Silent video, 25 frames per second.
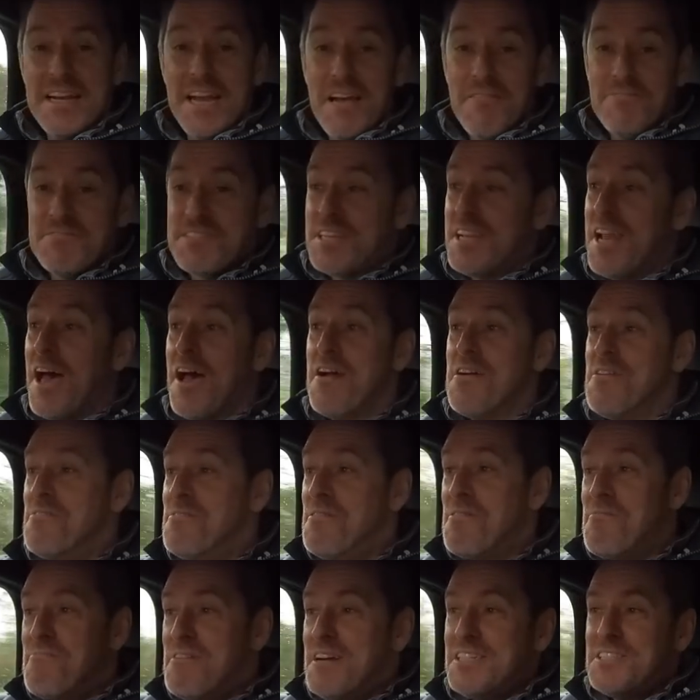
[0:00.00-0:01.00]
love to
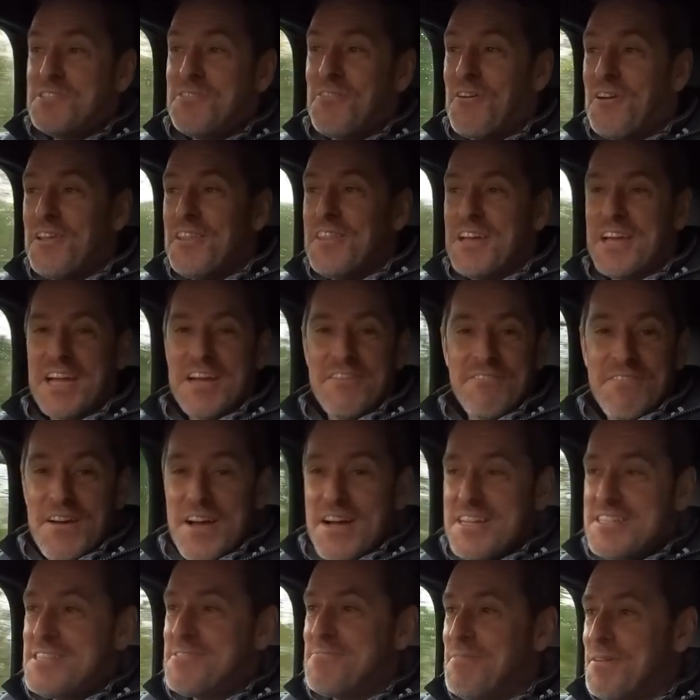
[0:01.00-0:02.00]
know which one of the
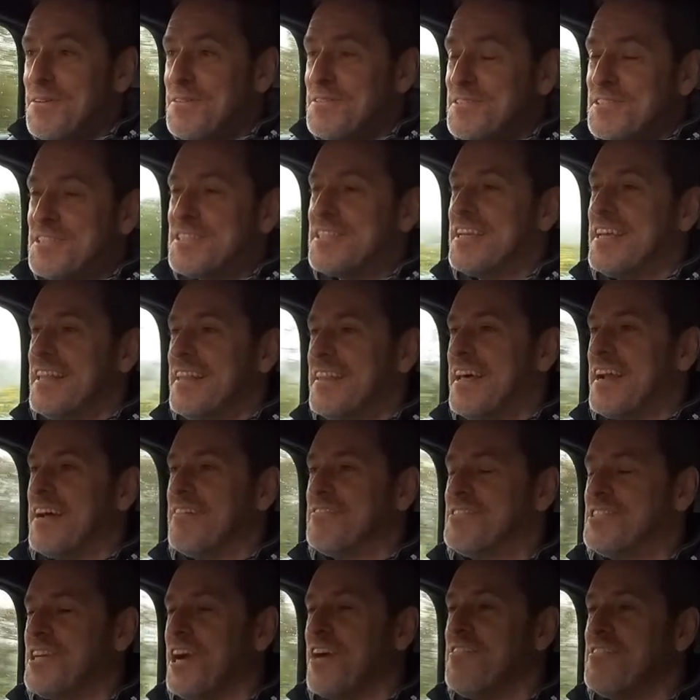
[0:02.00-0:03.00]
convertibles that
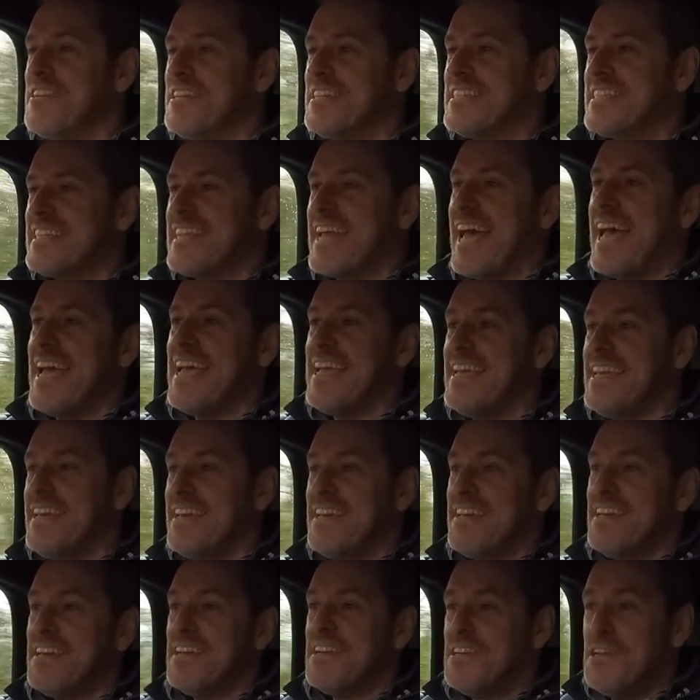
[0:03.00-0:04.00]
I've shown you today
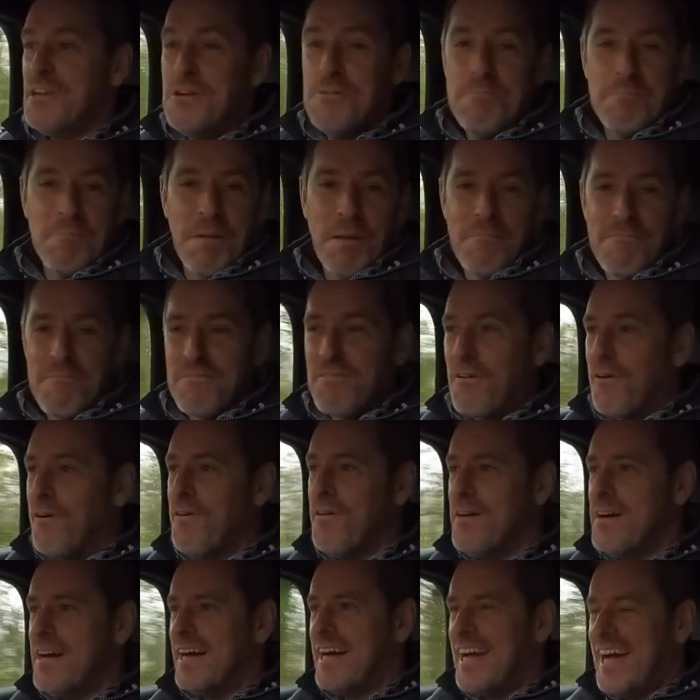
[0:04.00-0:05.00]
you plump
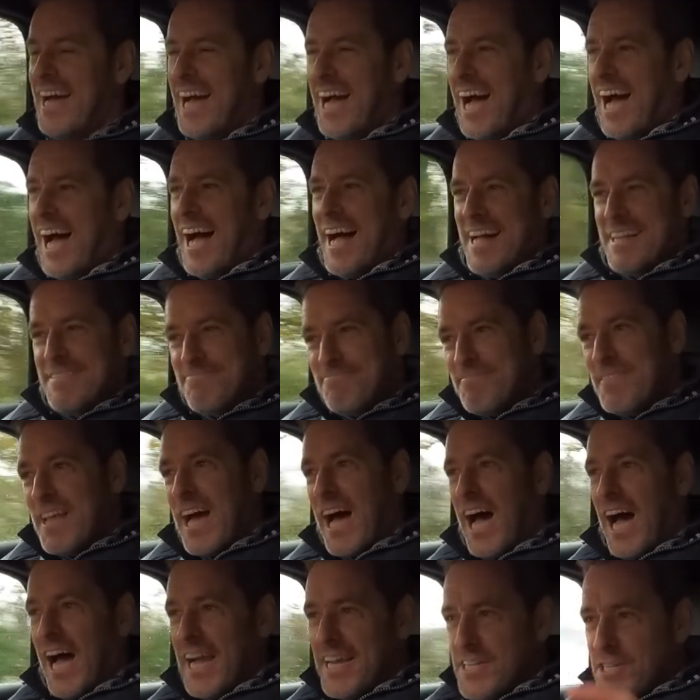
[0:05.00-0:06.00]
for
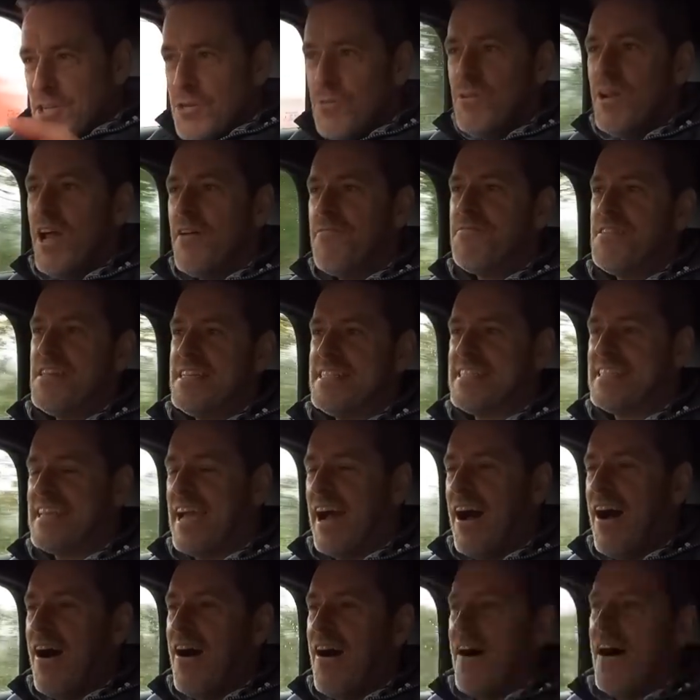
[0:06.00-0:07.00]
I do love this
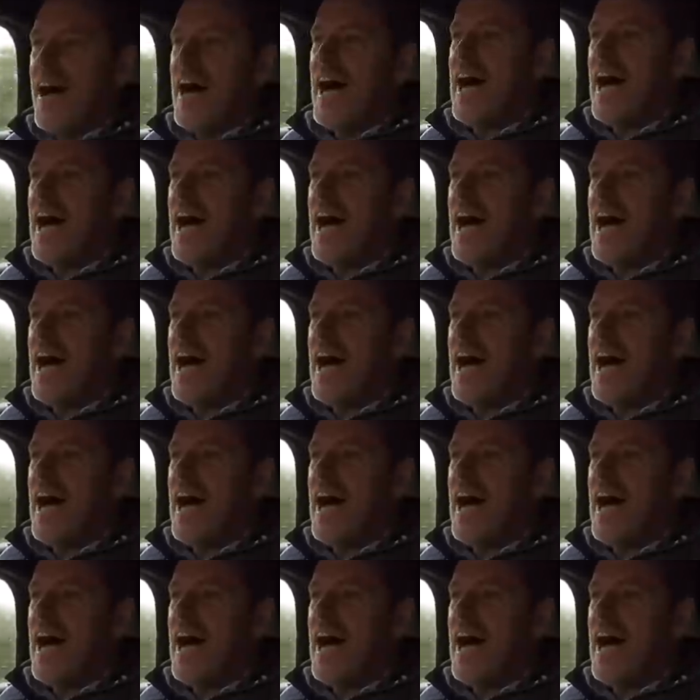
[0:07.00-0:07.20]
car